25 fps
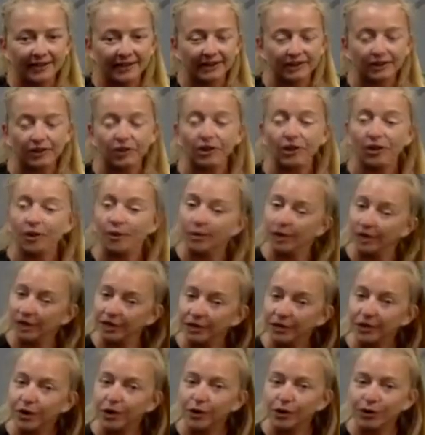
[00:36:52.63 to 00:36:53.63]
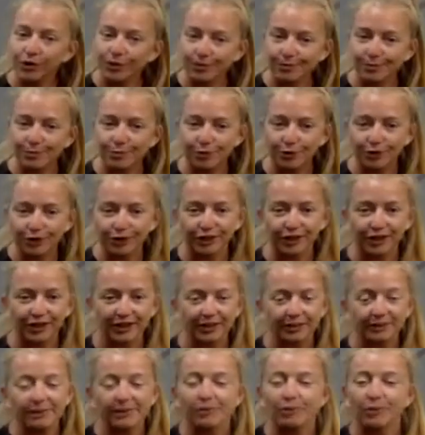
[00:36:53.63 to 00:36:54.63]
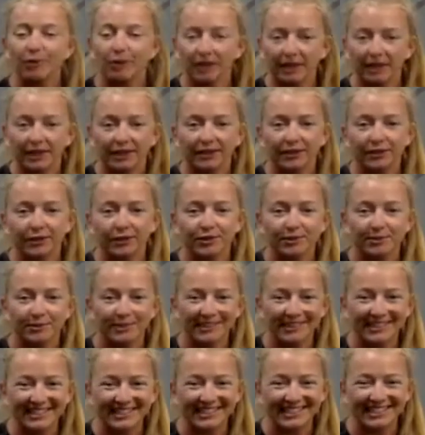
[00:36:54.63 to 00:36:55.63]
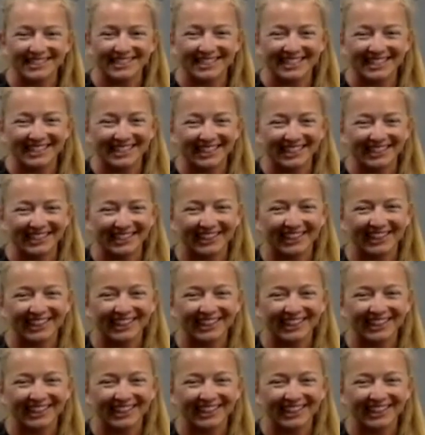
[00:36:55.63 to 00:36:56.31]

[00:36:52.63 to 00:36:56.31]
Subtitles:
The lower you go, the more you're gonna be working those muscles here.